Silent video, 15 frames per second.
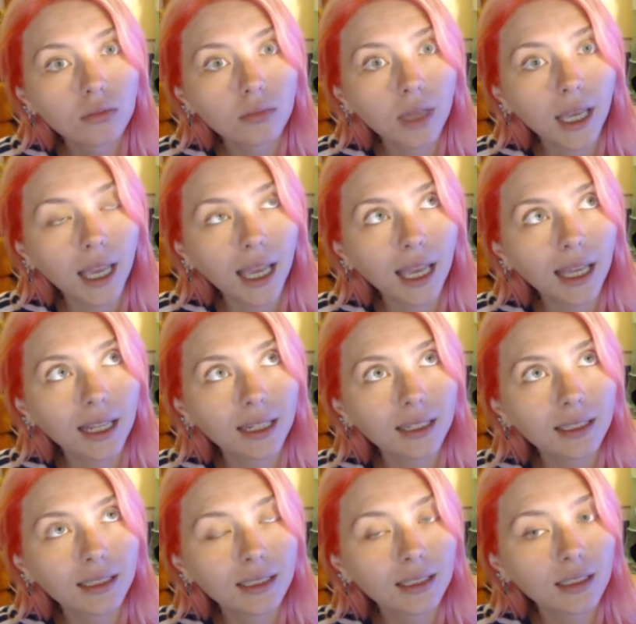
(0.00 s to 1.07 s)
and
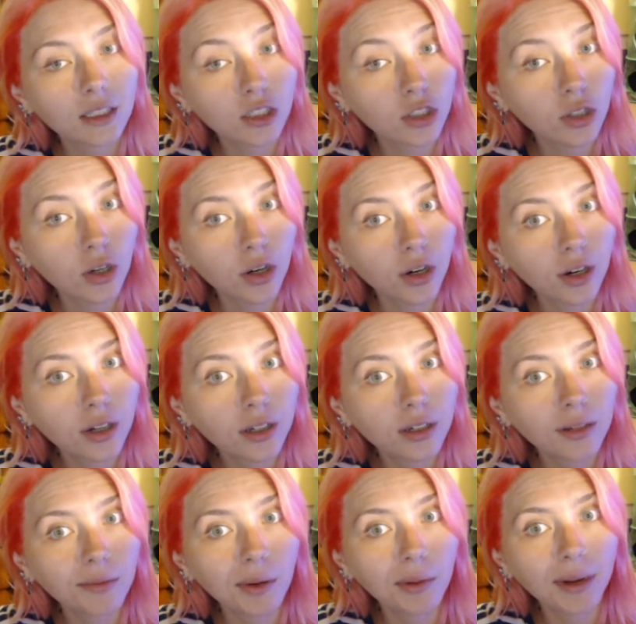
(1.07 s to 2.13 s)
dark,
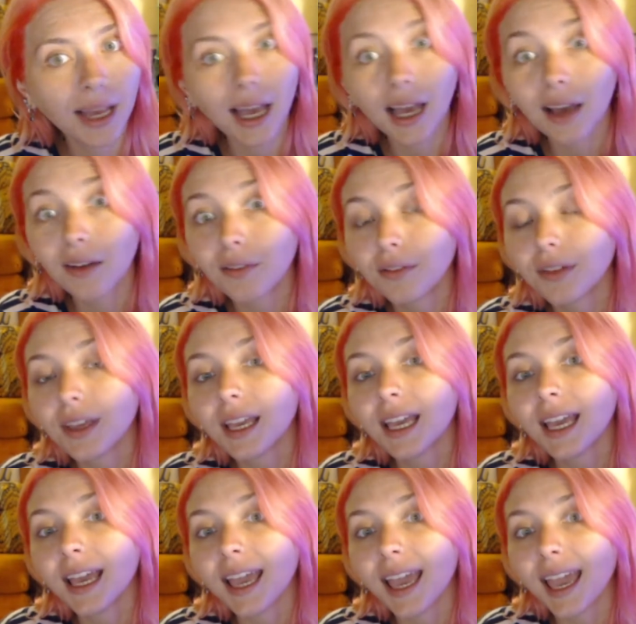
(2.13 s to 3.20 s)
we would have
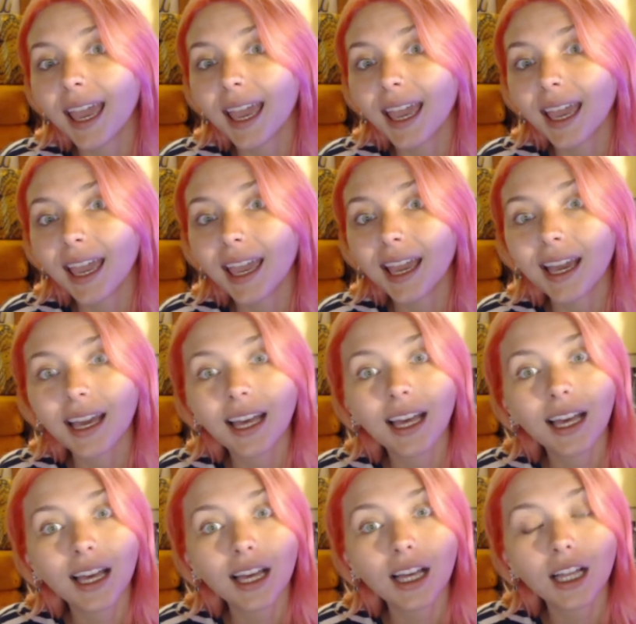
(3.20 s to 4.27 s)
a
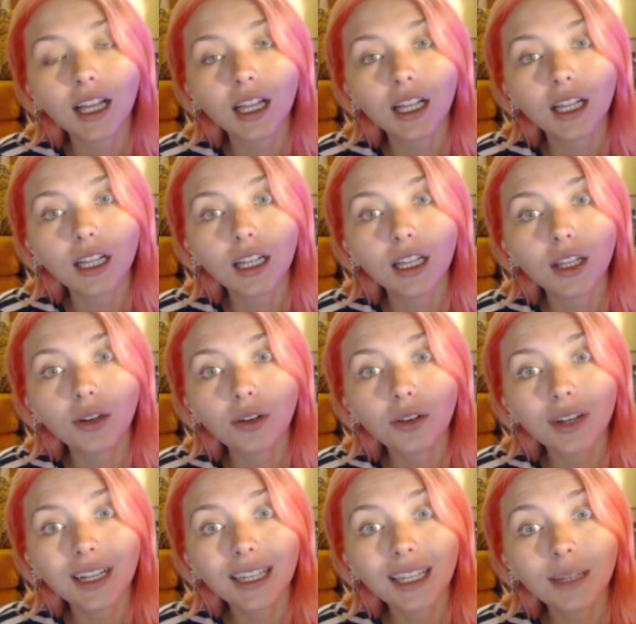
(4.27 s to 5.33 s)
lunar
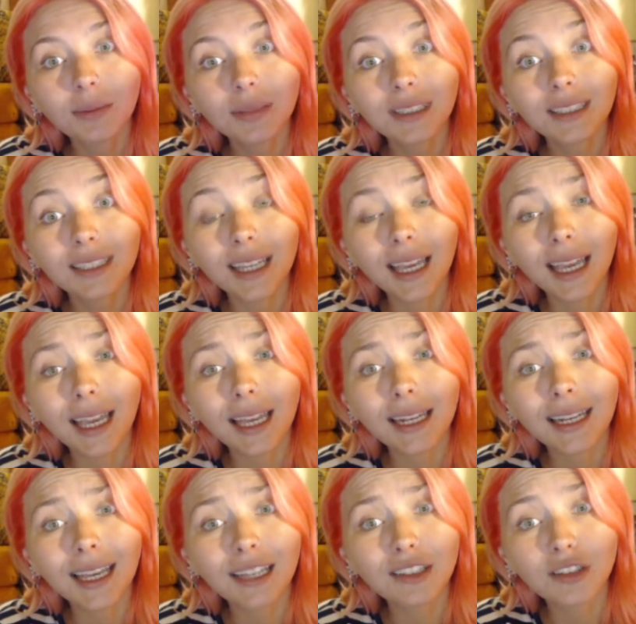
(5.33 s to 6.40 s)
eclipse and
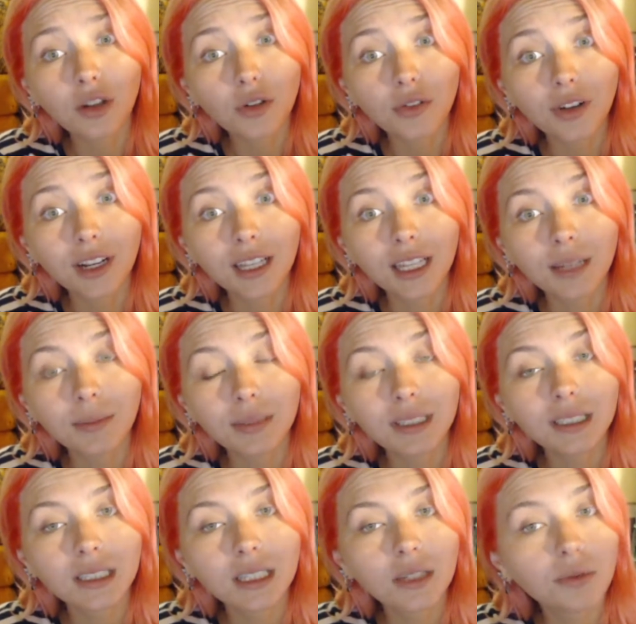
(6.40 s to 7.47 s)
a solar
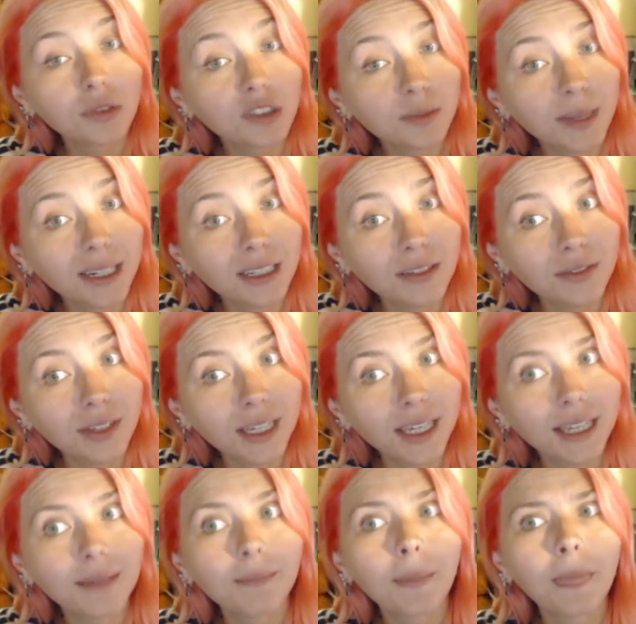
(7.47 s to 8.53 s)
eclipse, respectively.
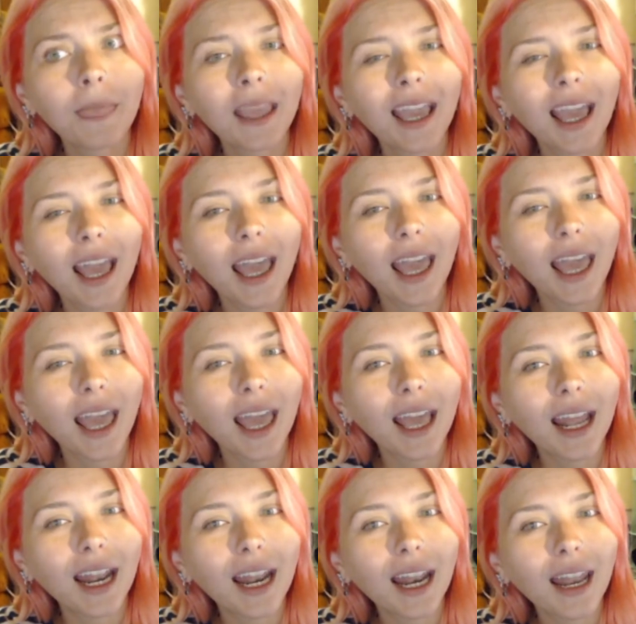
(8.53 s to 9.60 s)

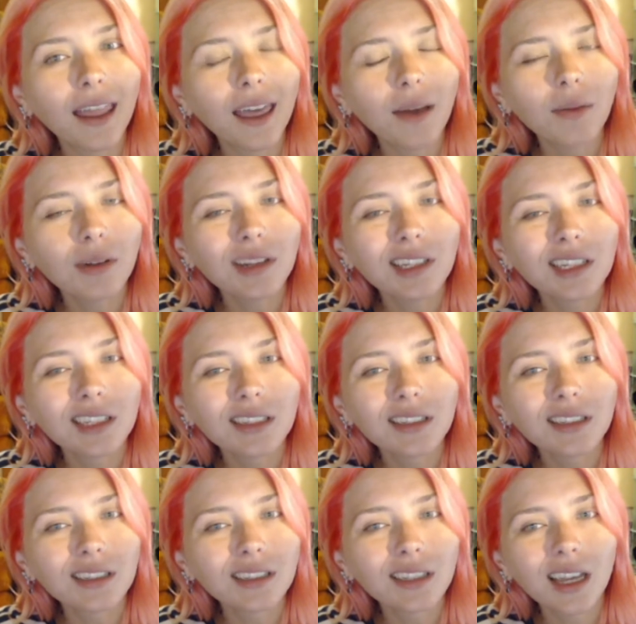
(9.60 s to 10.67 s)
And that would just
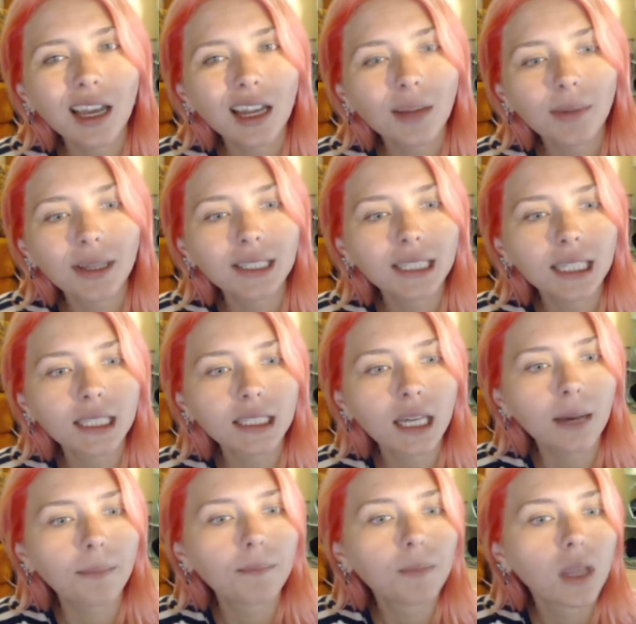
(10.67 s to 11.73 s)
kind of mess things up.
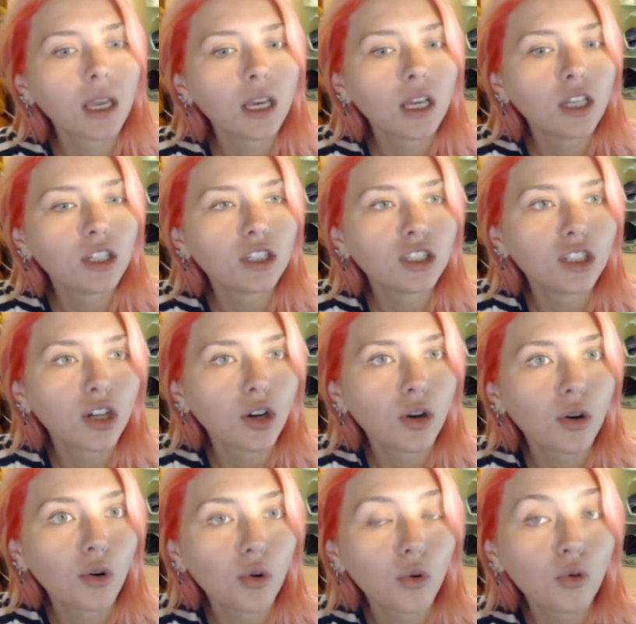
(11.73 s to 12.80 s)

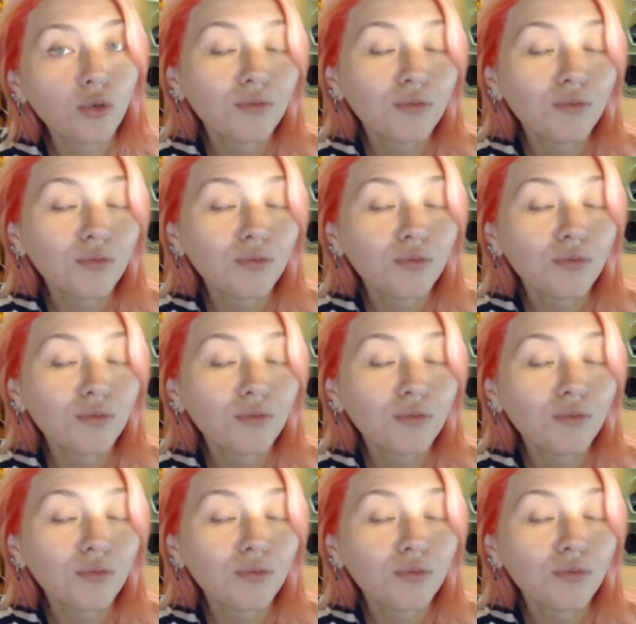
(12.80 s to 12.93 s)
So,